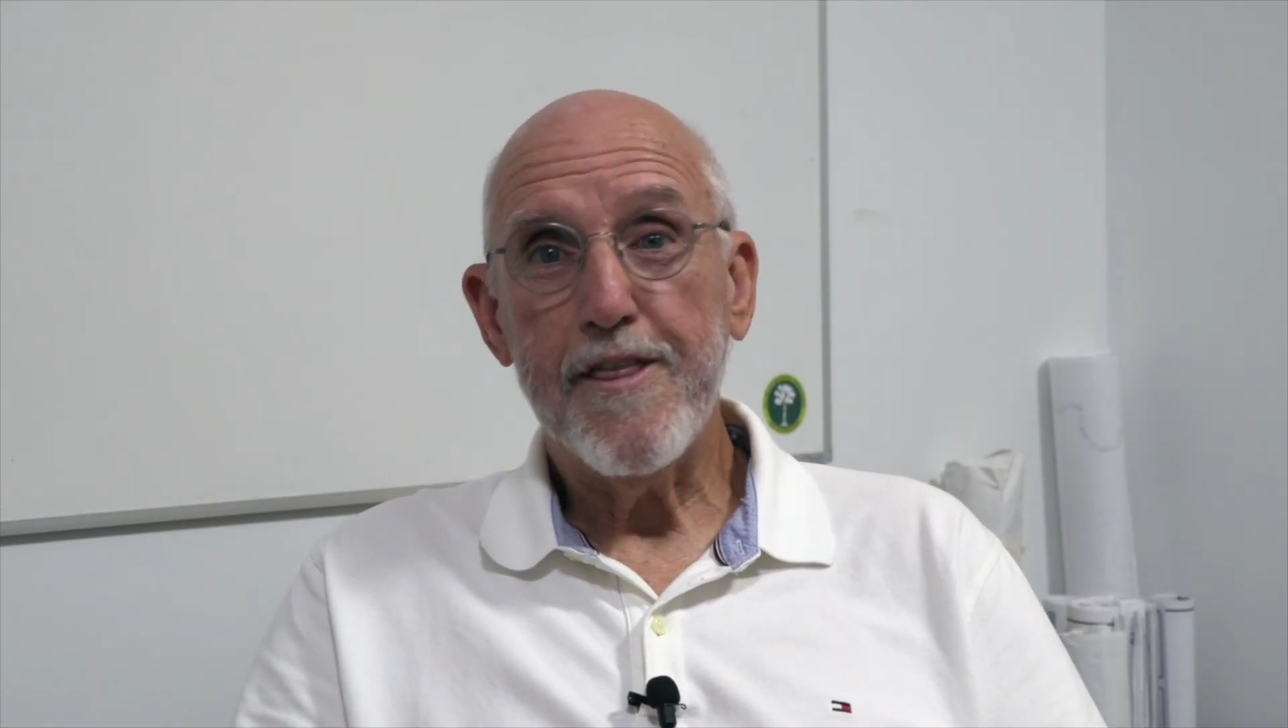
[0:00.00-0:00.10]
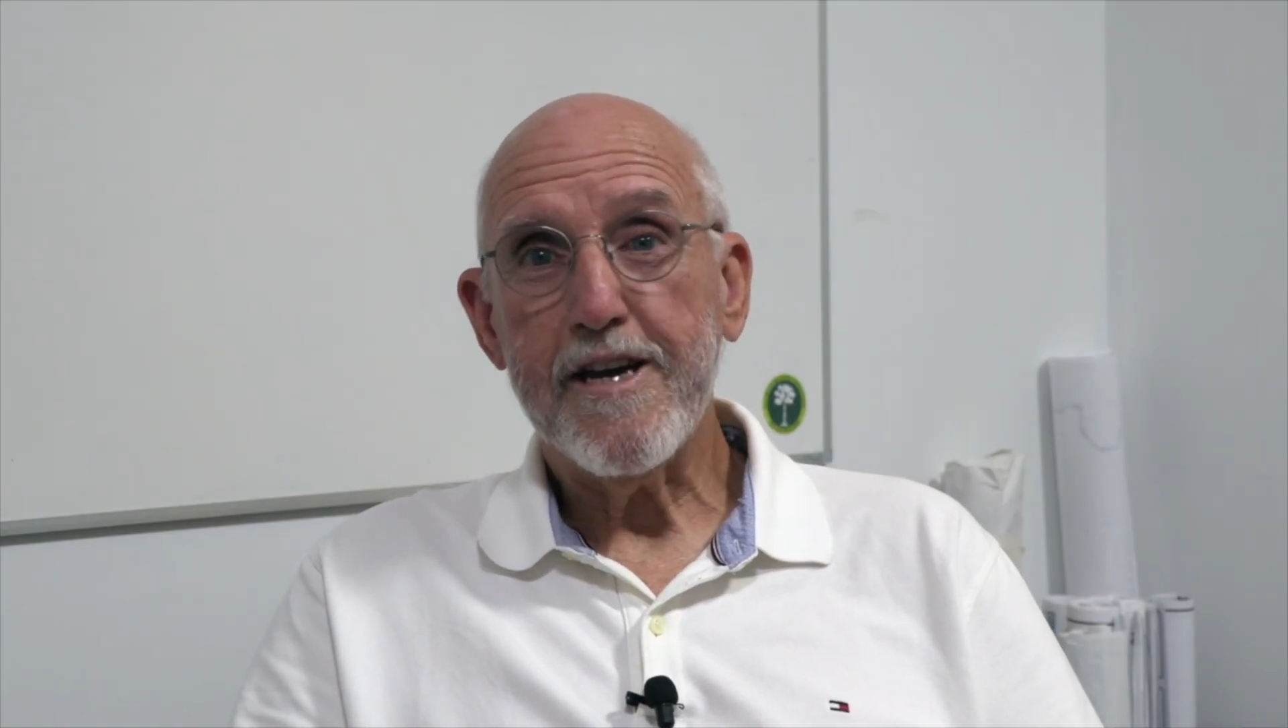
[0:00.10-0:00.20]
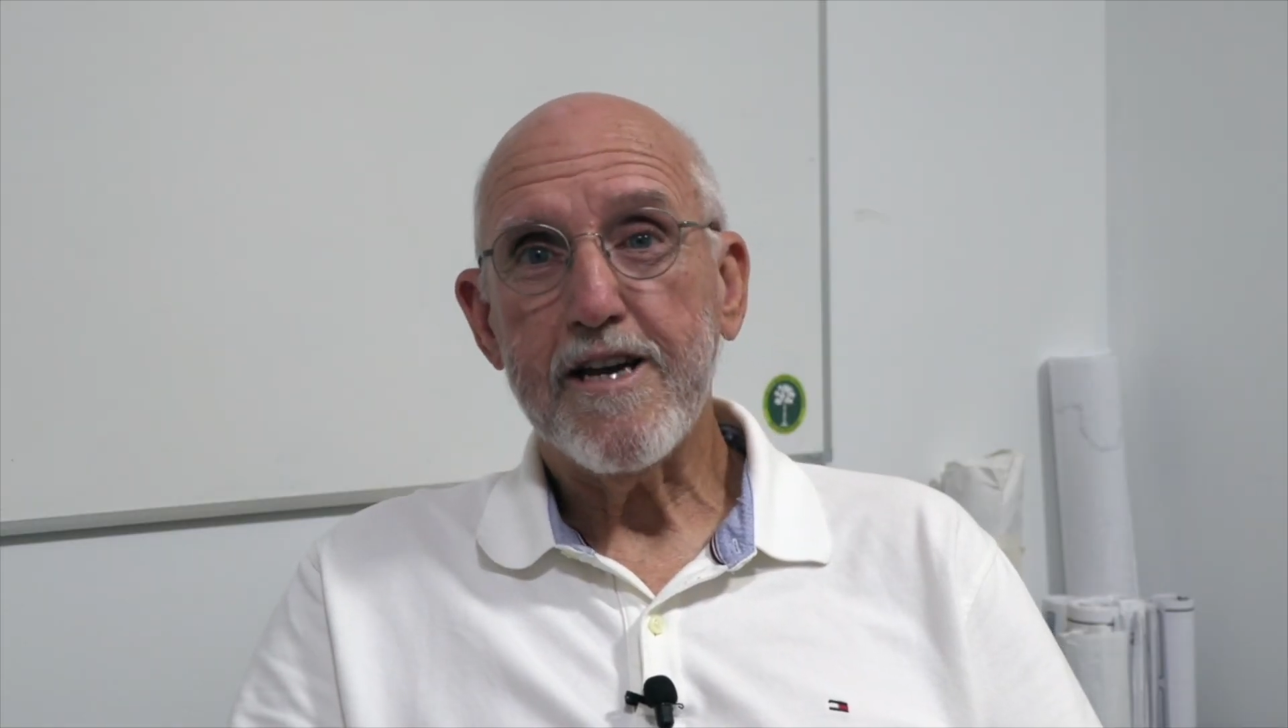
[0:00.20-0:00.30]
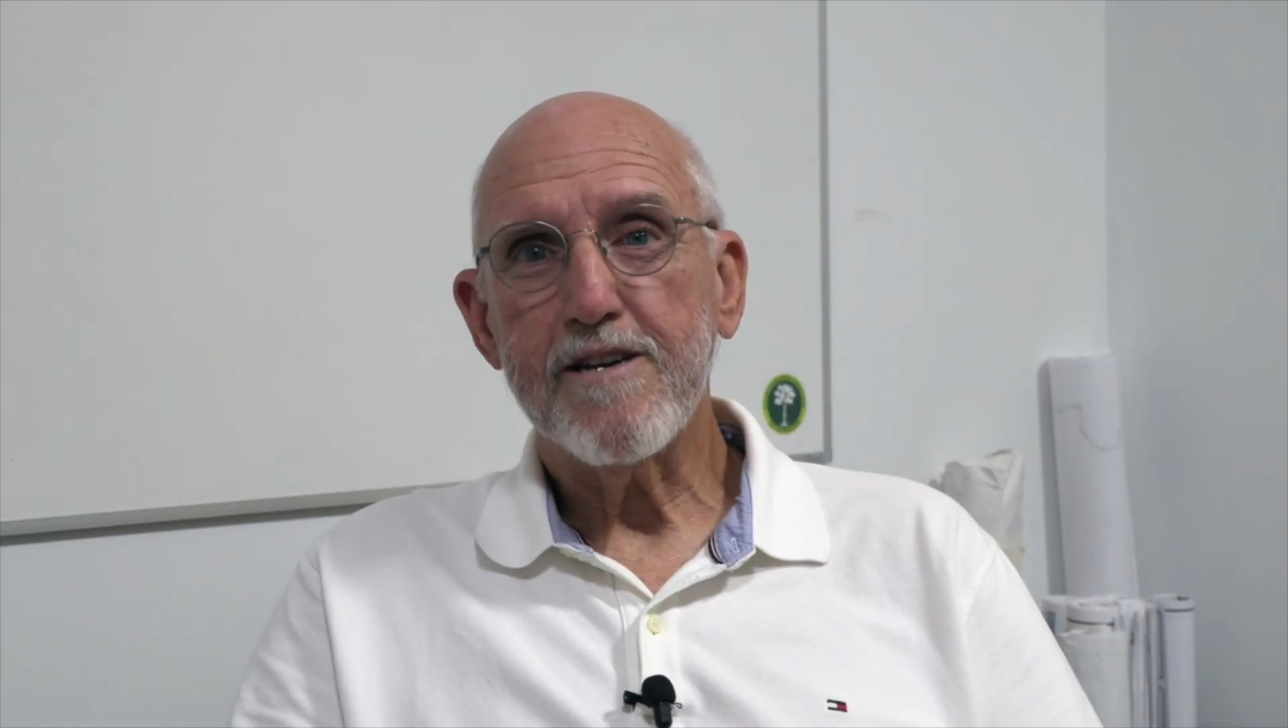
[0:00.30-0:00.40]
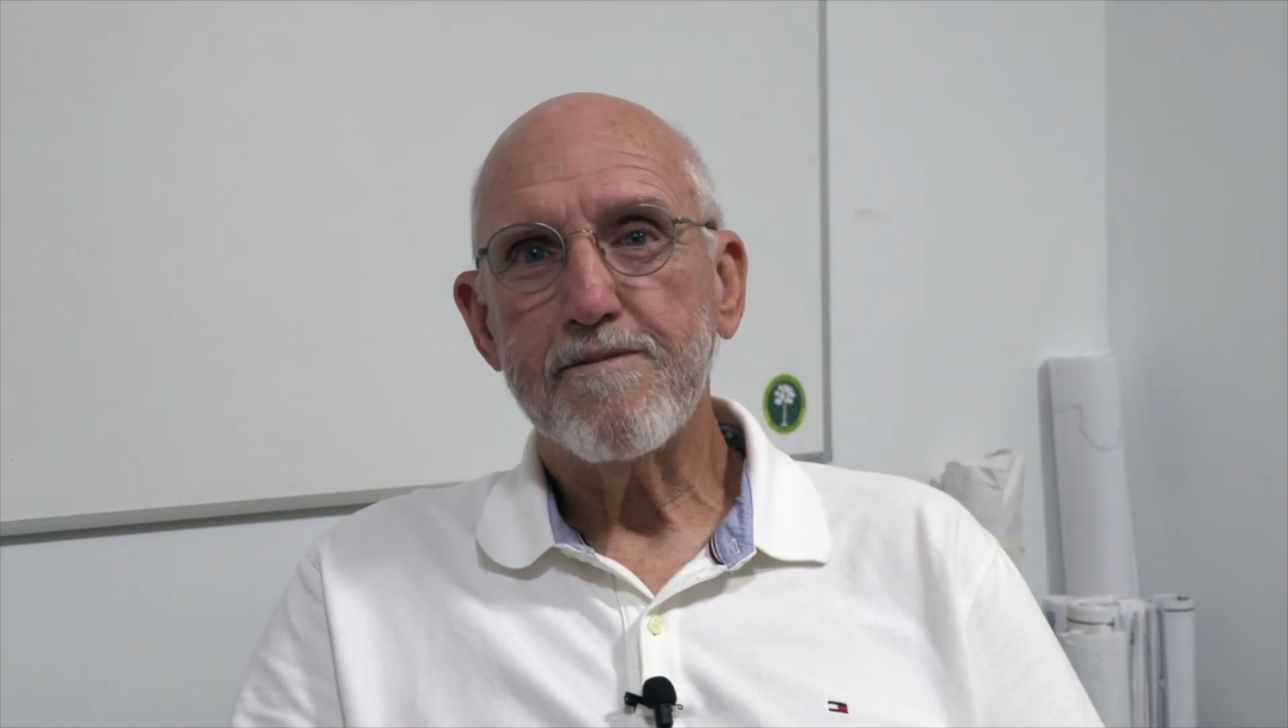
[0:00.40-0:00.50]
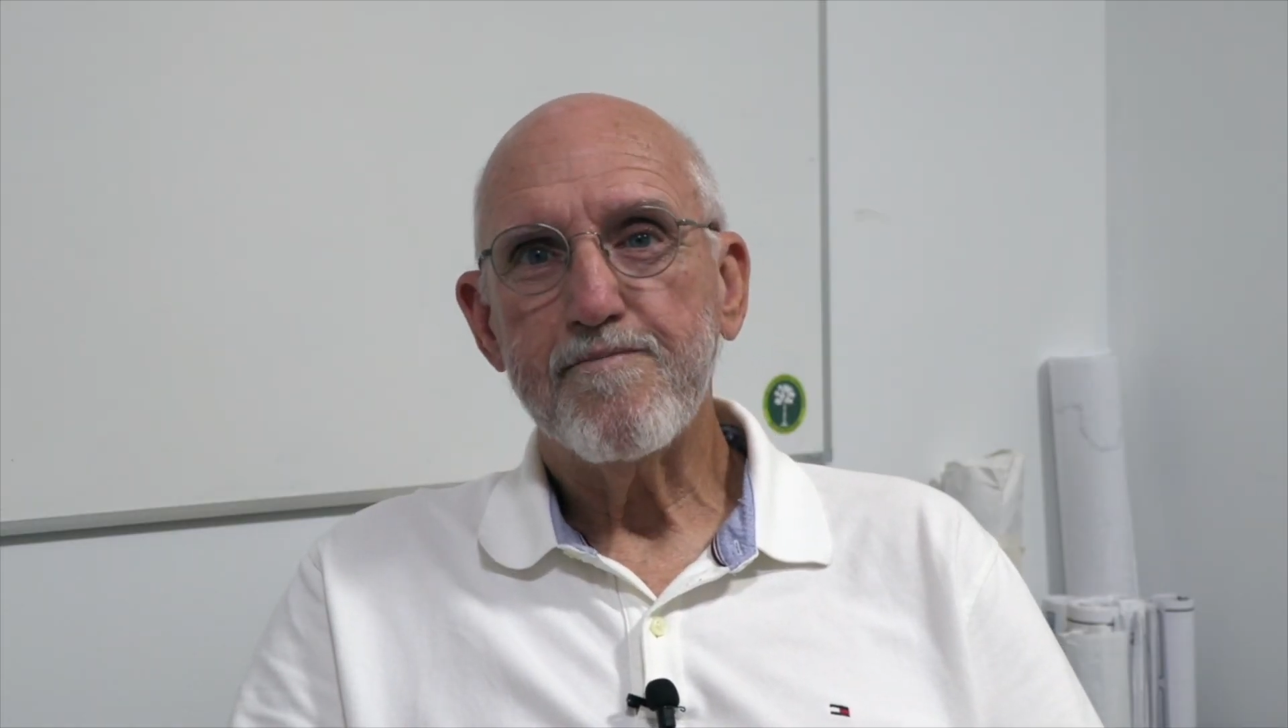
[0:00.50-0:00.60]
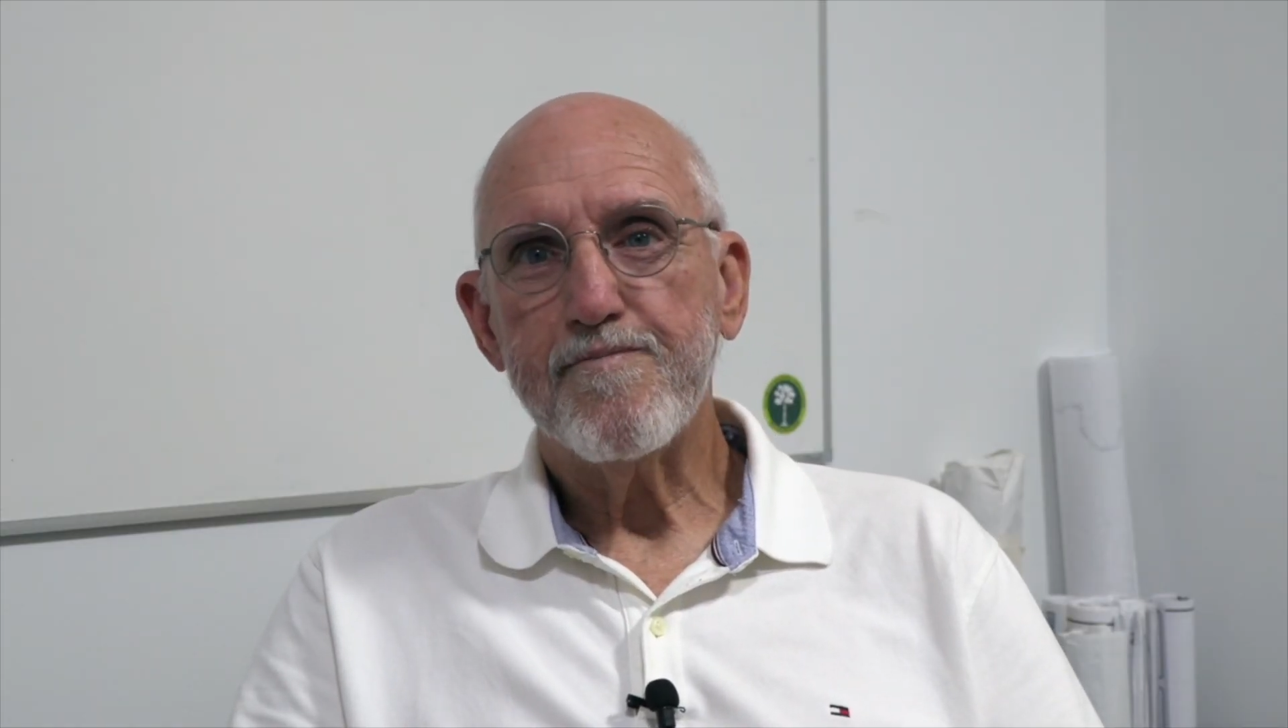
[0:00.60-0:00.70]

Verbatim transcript: thing